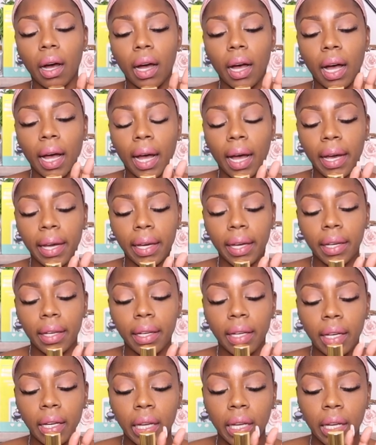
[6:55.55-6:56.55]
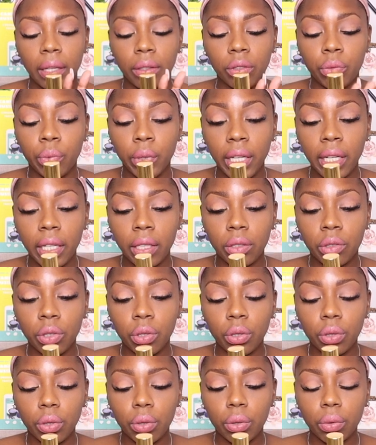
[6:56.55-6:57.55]
I really
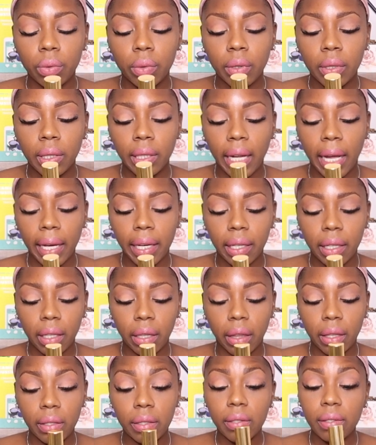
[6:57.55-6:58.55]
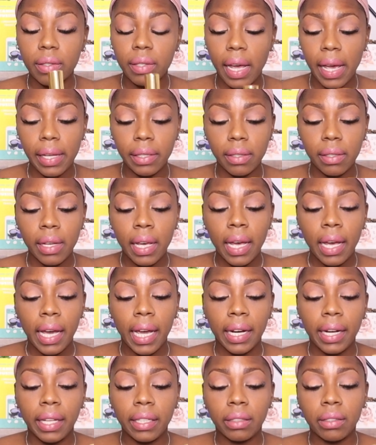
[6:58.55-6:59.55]
do like this scent,
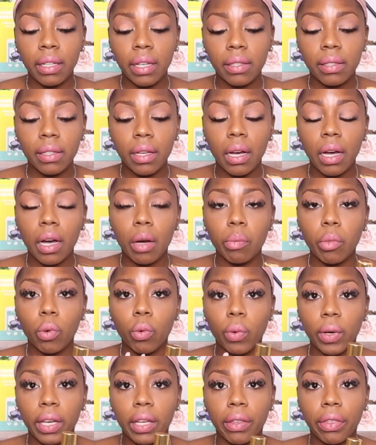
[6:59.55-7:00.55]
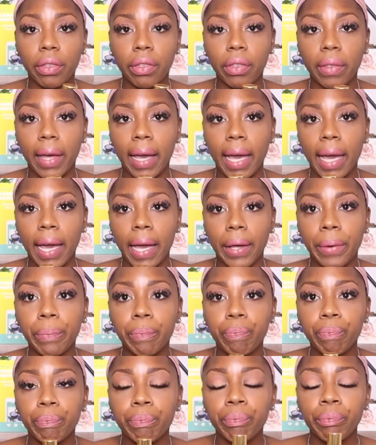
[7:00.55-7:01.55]
and it does come with
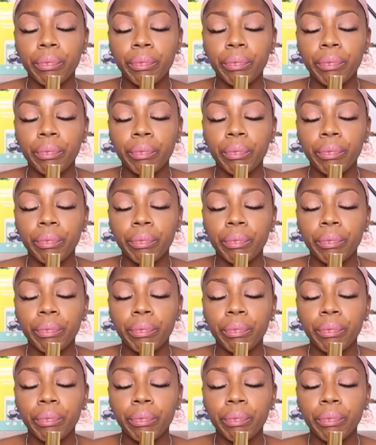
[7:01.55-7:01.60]
a,